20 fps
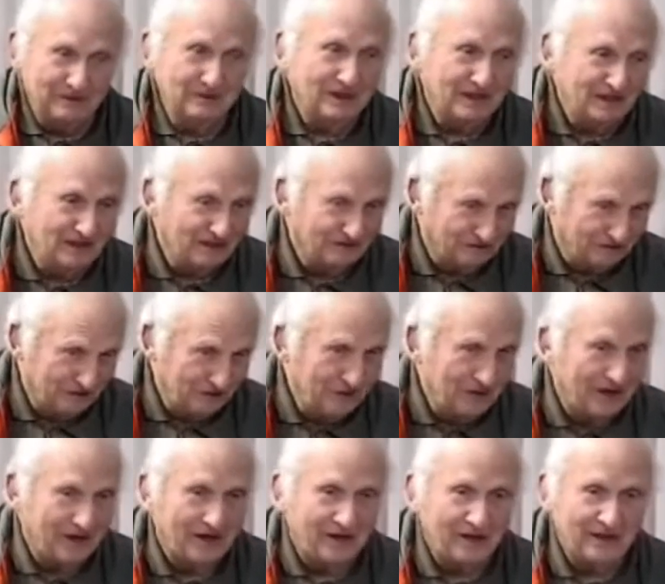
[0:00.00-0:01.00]
in the
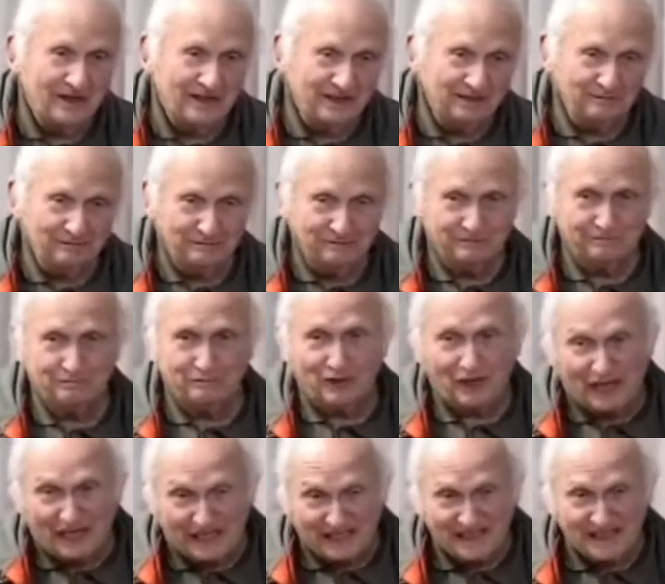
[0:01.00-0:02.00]
food area,
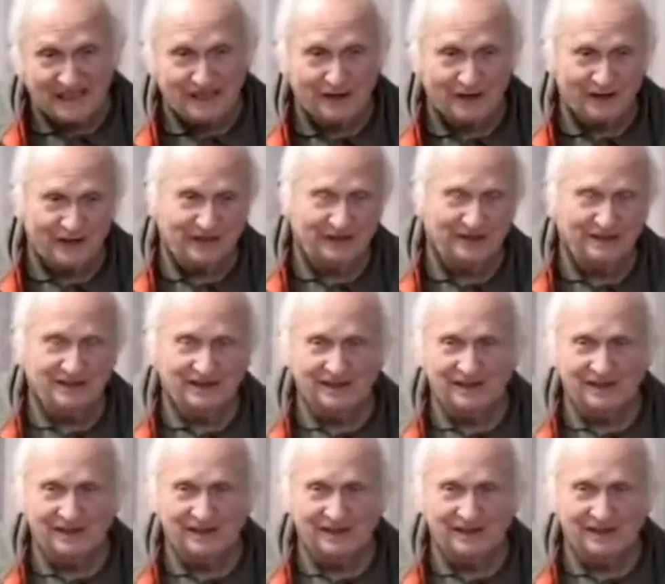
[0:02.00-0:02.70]
plant area.